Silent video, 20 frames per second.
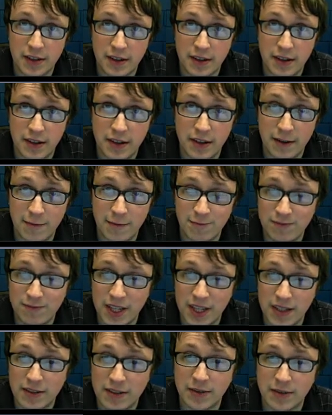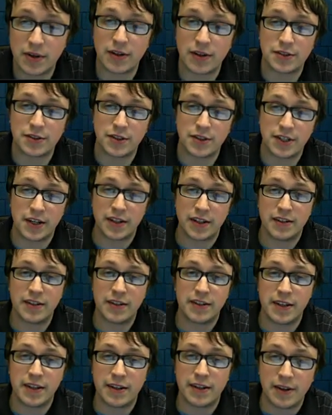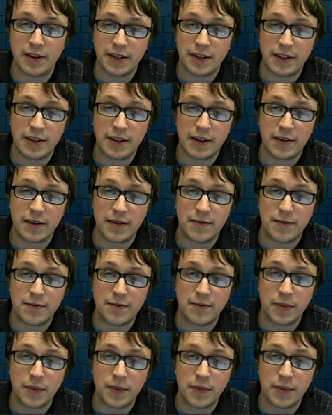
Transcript: I think it's about a check-in a day right now.